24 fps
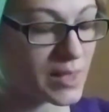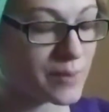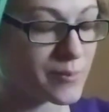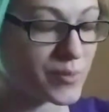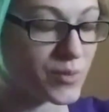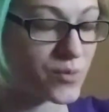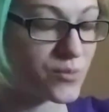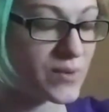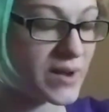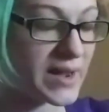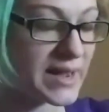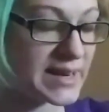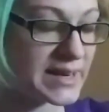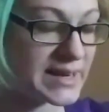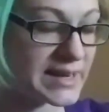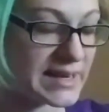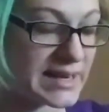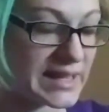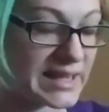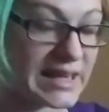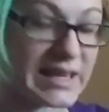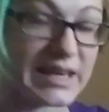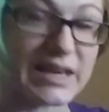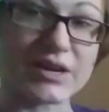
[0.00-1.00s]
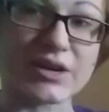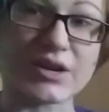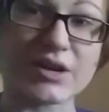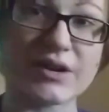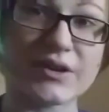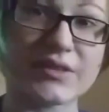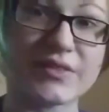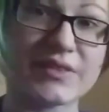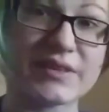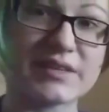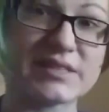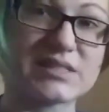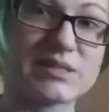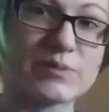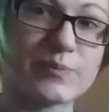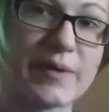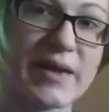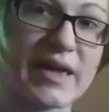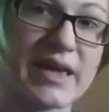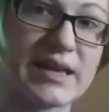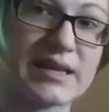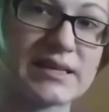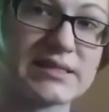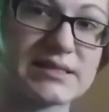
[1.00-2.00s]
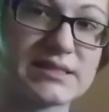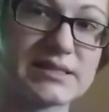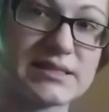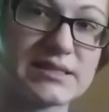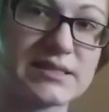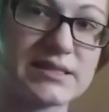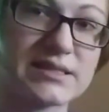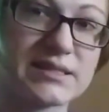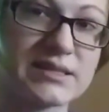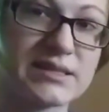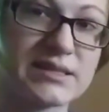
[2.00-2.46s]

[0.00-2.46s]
But right in here, this space